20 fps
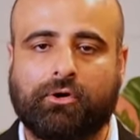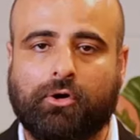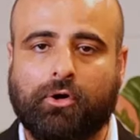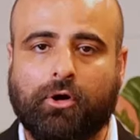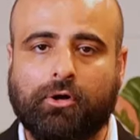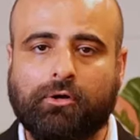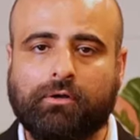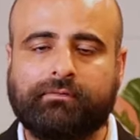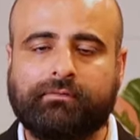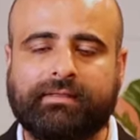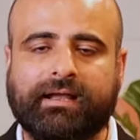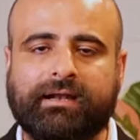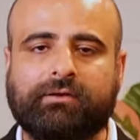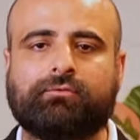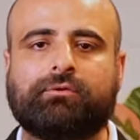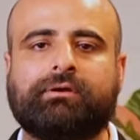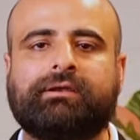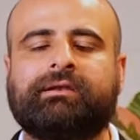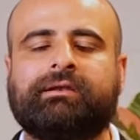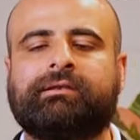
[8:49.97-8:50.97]
All of that
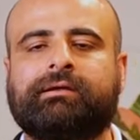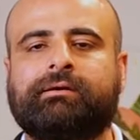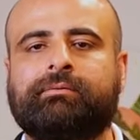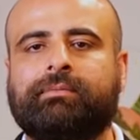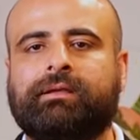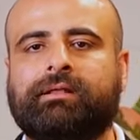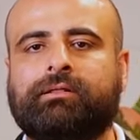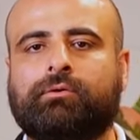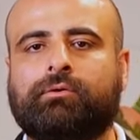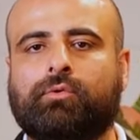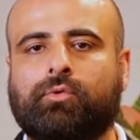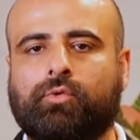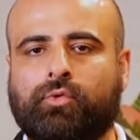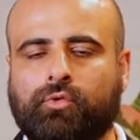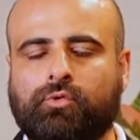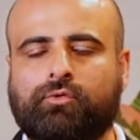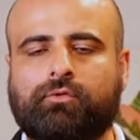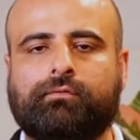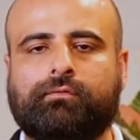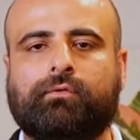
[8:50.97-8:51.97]
would determine
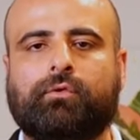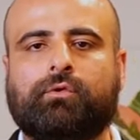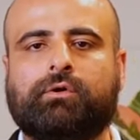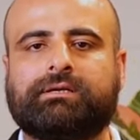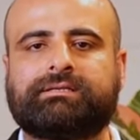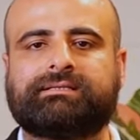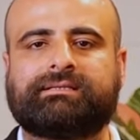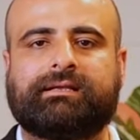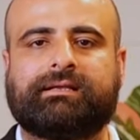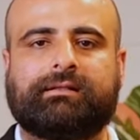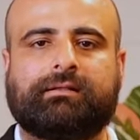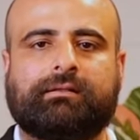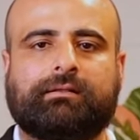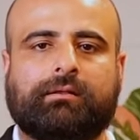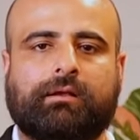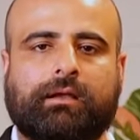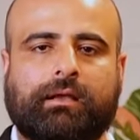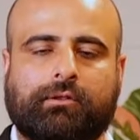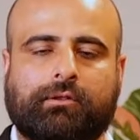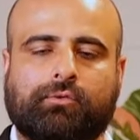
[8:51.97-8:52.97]
who to focus on
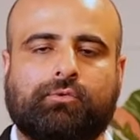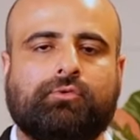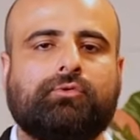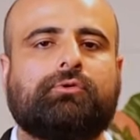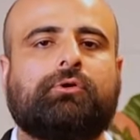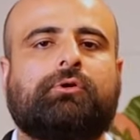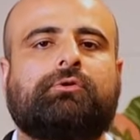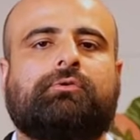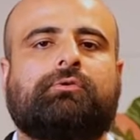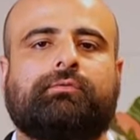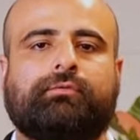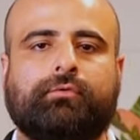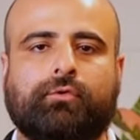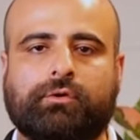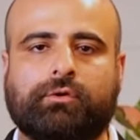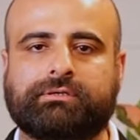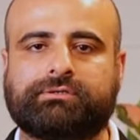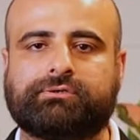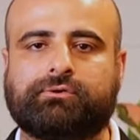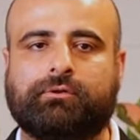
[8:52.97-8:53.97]
and who not to
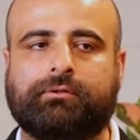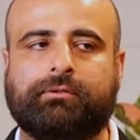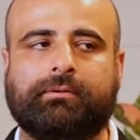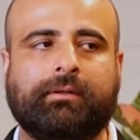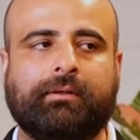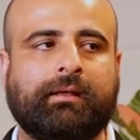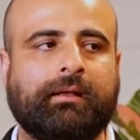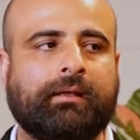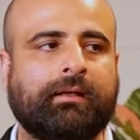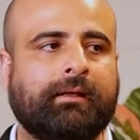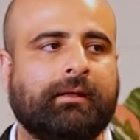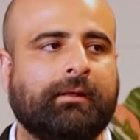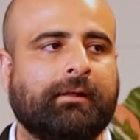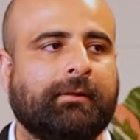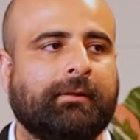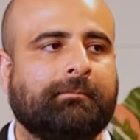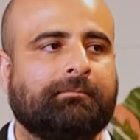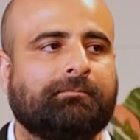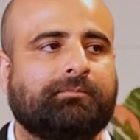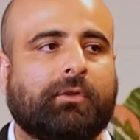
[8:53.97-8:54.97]
focus on.
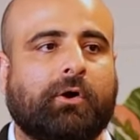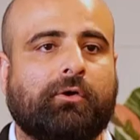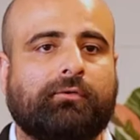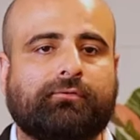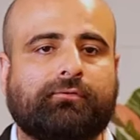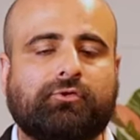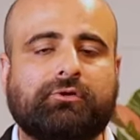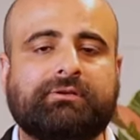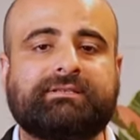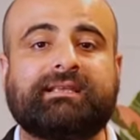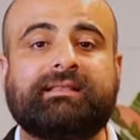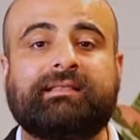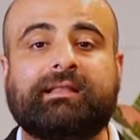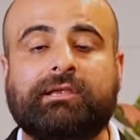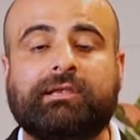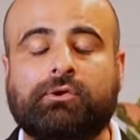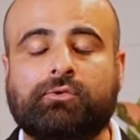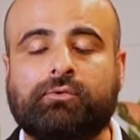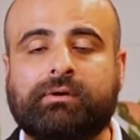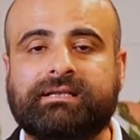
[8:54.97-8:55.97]
Now, of course, in the
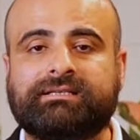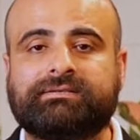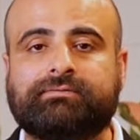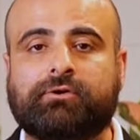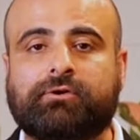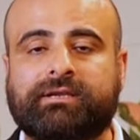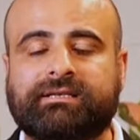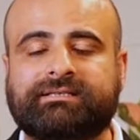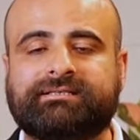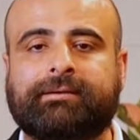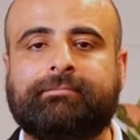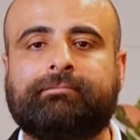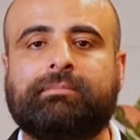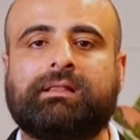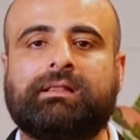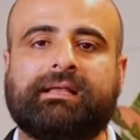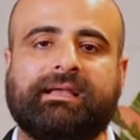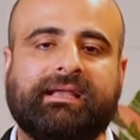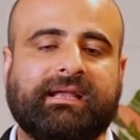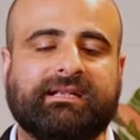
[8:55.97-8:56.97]
US, for
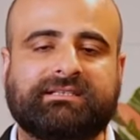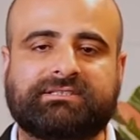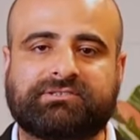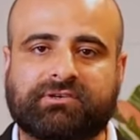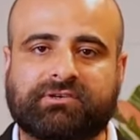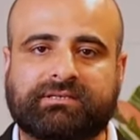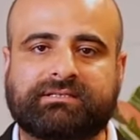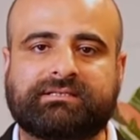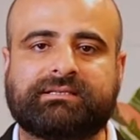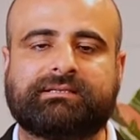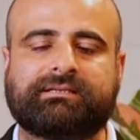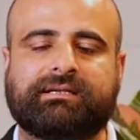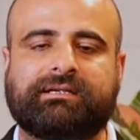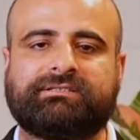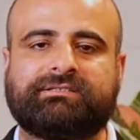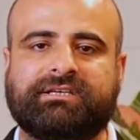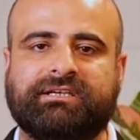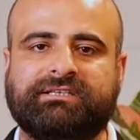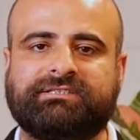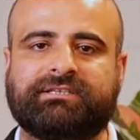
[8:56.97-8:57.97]
example, the age structures are
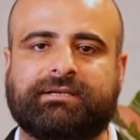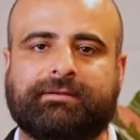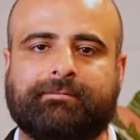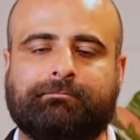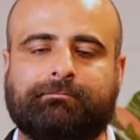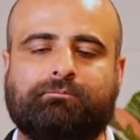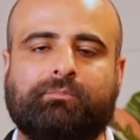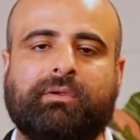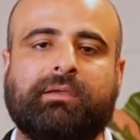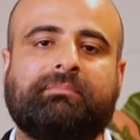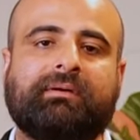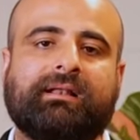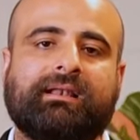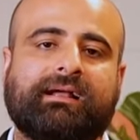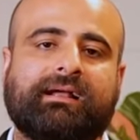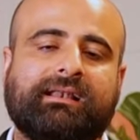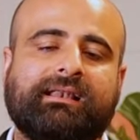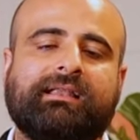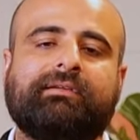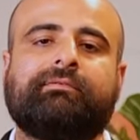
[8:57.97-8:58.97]
changing. People
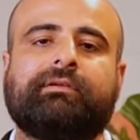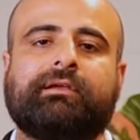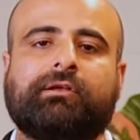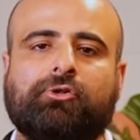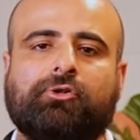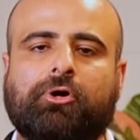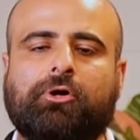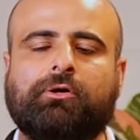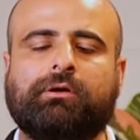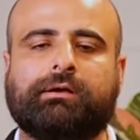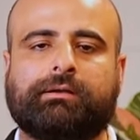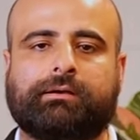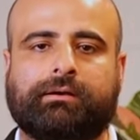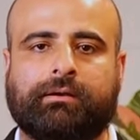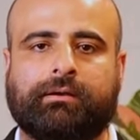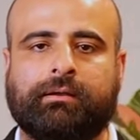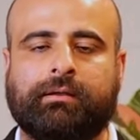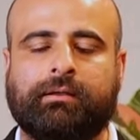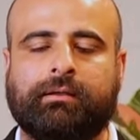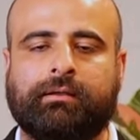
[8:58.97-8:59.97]
are living longer.